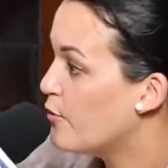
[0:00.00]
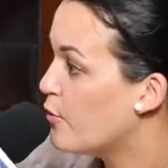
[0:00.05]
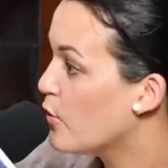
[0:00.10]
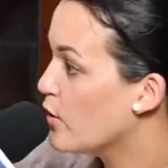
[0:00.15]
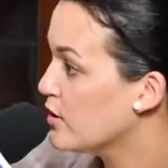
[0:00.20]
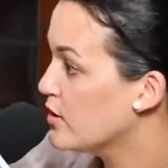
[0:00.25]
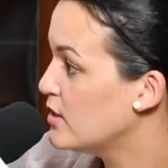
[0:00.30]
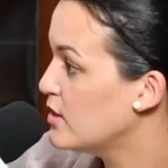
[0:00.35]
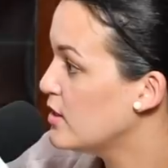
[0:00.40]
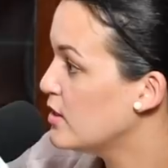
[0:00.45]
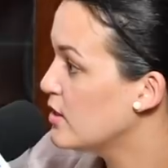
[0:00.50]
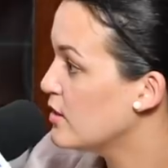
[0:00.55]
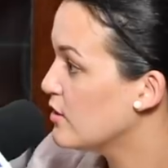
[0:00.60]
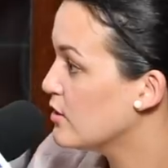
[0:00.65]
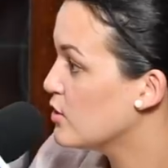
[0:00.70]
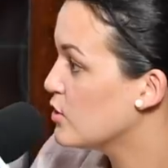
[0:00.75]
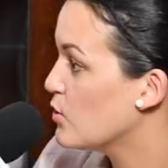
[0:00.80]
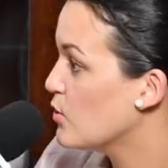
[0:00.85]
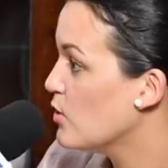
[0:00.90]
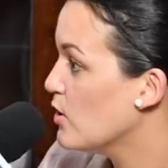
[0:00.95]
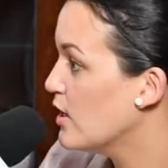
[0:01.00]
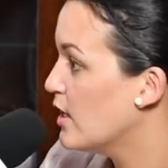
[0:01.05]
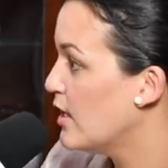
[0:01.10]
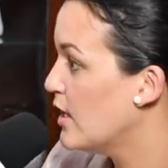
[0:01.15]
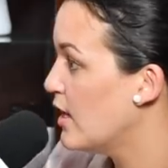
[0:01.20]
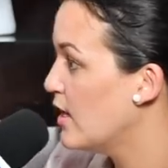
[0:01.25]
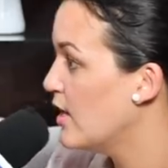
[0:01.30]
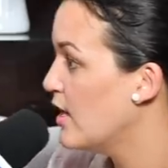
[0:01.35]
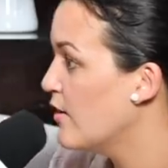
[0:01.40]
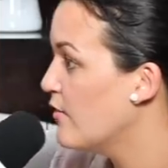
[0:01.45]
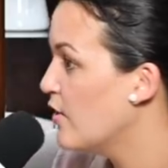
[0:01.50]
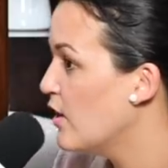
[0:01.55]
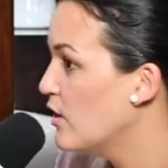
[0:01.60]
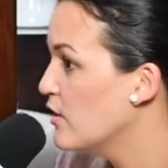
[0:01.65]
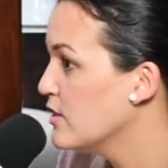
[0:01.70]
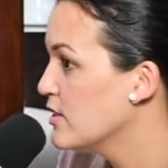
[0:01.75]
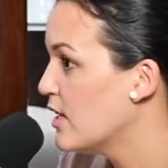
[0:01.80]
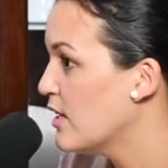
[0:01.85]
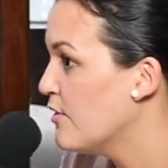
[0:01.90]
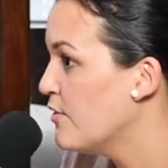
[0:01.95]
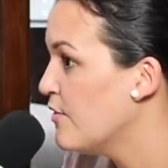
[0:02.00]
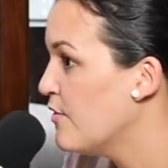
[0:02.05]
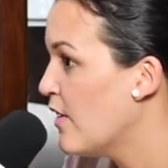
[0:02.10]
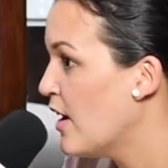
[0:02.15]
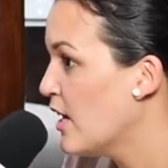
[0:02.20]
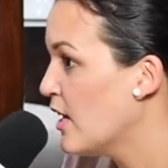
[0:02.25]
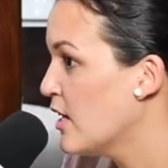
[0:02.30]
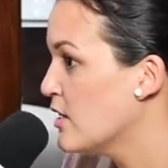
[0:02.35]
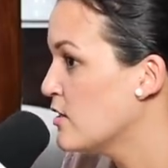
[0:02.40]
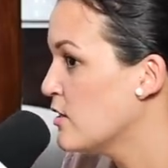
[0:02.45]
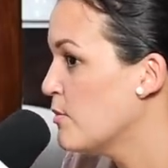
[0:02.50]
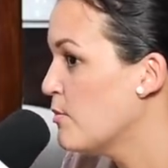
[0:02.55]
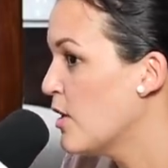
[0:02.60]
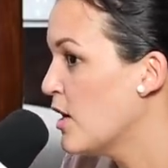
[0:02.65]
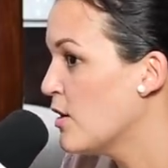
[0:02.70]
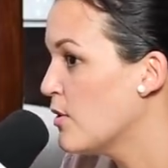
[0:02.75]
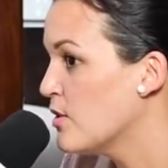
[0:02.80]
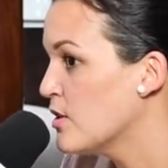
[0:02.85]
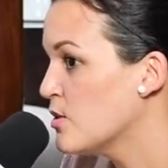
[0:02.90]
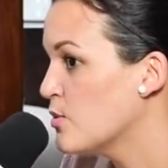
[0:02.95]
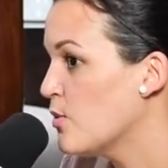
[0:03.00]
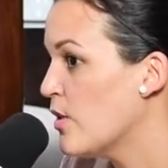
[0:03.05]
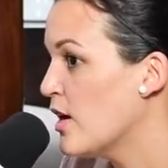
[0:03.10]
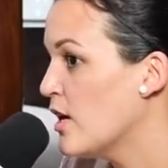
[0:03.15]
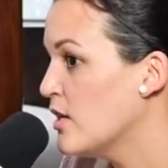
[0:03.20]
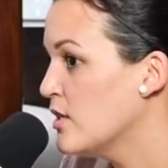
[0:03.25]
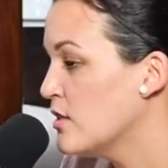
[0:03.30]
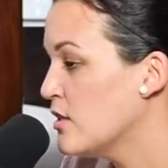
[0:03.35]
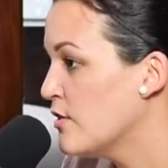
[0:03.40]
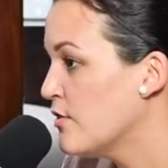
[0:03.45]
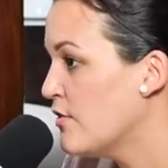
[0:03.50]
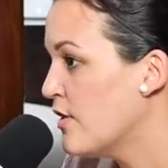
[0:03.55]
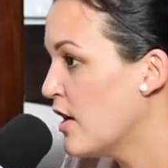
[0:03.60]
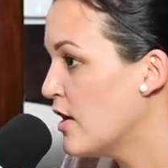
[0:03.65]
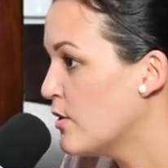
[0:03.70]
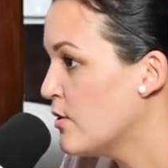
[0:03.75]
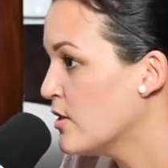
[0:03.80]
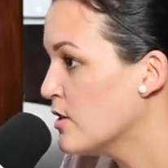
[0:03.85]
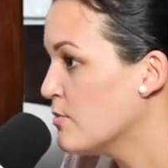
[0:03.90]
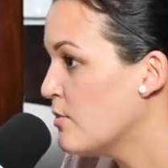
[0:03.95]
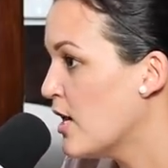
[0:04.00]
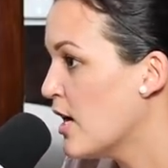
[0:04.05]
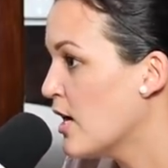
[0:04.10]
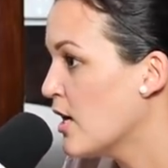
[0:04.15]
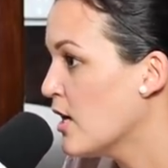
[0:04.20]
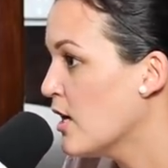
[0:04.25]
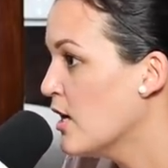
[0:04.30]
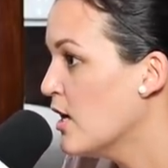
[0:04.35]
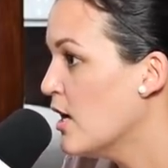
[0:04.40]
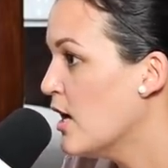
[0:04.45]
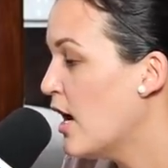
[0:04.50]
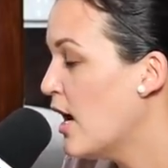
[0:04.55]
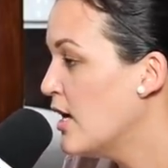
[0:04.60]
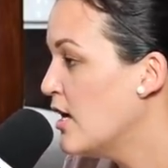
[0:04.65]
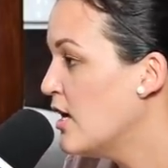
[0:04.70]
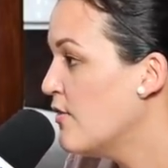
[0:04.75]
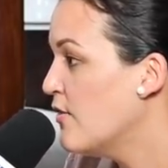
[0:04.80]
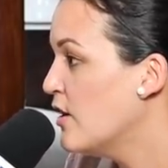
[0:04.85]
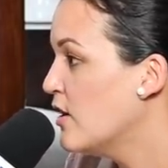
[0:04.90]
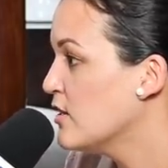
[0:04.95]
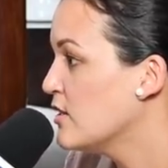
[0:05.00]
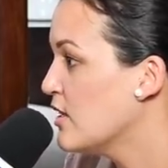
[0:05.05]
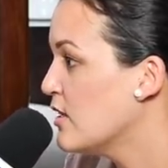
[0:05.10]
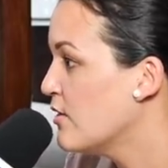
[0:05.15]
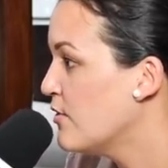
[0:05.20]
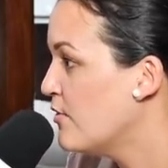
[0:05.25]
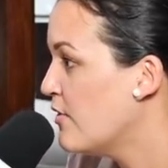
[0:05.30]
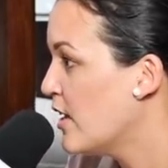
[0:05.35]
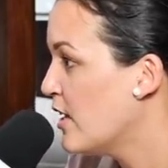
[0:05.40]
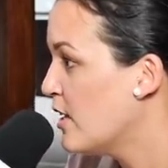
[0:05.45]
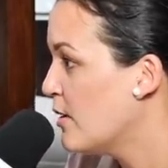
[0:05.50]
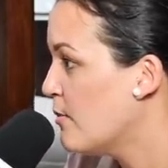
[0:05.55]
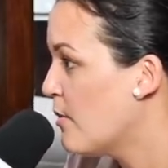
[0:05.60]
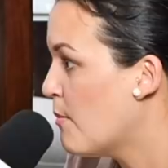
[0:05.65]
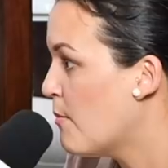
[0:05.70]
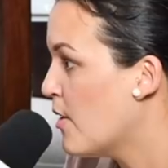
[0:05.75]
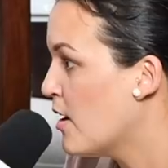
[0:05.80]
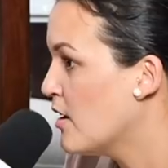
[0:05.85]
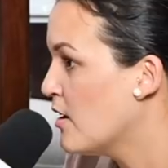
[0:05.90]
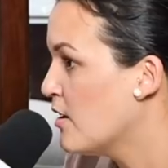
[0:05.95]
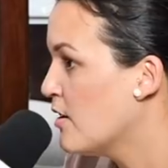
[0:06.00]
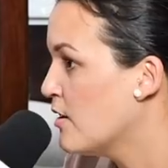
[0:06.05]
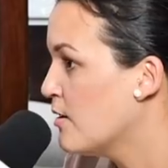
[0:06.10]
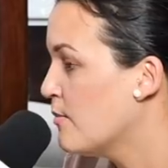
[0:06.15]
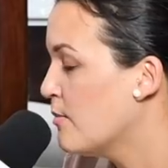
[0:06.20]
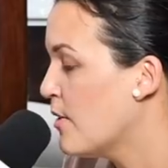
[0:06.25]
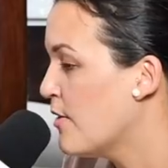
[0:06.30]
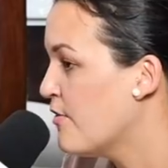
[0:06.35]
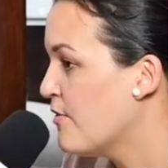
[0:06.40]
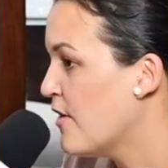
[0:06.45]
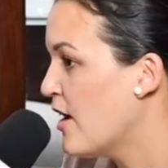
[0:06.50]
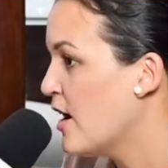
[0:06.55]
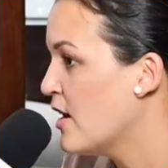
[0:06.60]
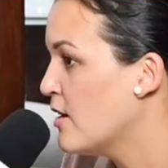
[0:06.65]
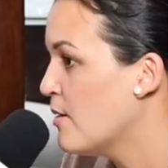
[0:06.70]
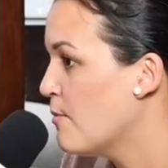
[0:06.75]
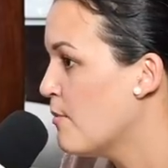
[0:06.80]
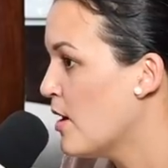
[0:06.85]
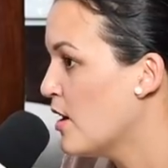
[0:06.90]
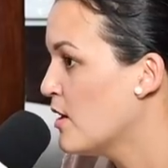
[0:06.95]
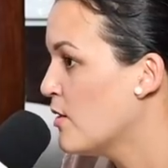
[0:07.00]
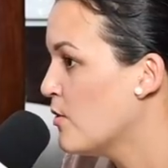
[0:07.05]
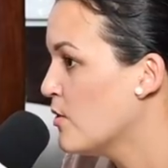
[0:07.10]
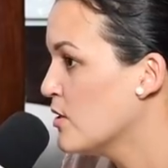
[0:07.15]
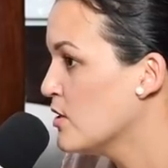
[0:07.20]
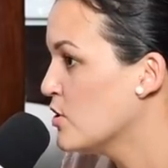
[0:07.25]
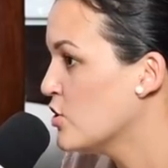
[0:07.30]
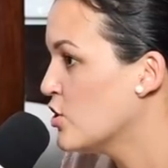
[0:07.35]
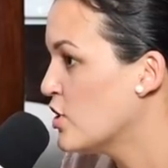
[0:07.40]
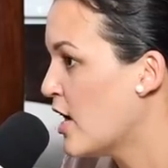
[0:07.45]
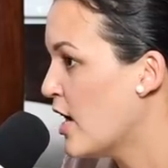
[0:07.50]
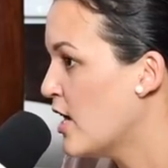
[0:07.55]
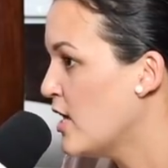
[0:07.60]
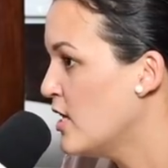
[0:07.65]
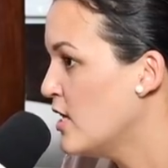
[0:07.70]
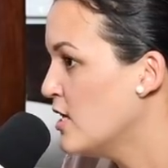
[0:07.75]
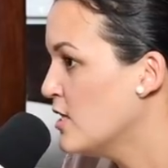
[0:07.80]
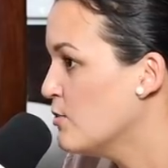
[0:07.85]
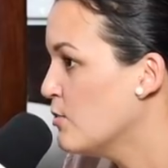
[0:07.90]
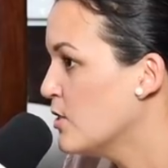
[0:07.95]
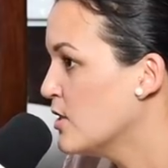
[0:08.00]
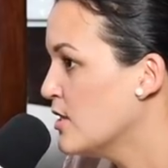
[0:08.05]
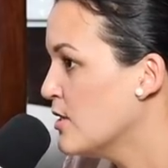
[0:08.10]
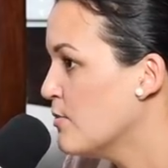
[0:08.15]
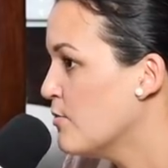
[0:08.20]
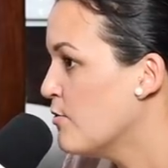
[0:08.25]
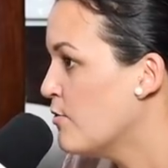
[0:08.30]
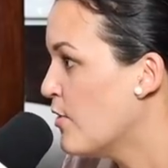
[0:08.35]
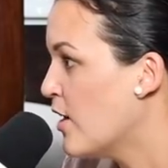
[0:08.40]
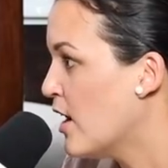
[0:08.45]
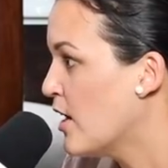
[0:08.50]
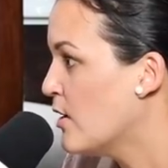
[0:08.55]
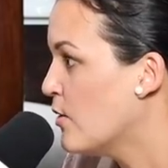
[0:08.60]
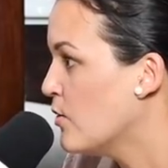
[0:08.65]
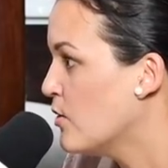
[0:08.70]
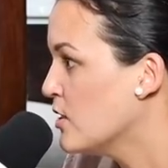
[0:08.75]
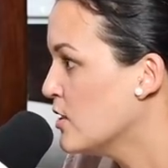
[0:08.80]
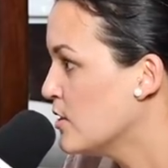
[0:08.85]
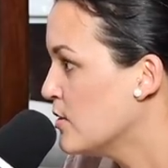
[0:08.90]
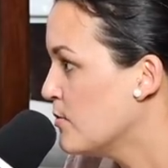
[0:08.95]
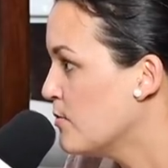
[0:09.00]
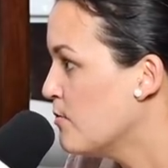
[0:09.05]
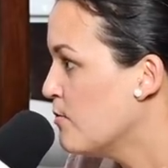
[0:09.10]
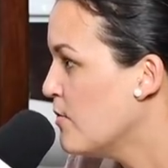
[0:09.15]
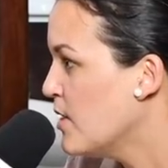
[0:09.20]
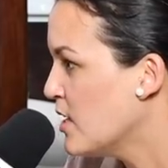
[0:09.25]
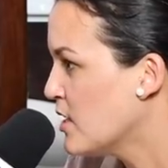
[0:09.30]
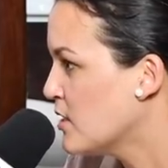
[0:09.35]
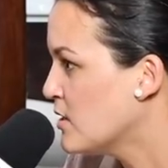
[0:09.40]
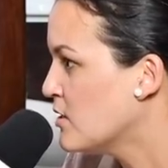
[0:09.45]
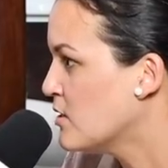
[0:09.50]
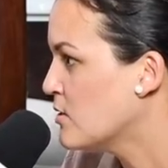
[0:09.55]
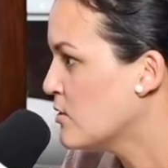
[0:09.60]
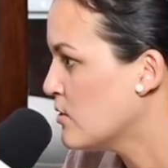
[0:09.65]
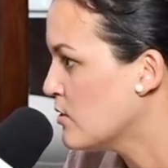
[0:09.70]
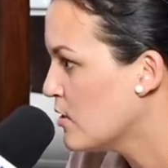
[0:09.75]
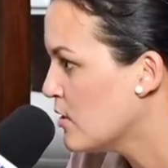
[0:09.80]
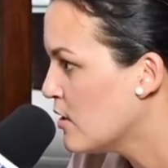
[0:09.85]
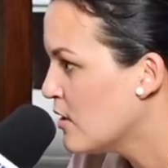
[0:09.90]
14 years old and I never looked at the fact that her mother was white, her father was black. Mm. I never looked at the fact that my mother, my father, mother was Chinese, but him father was mixed.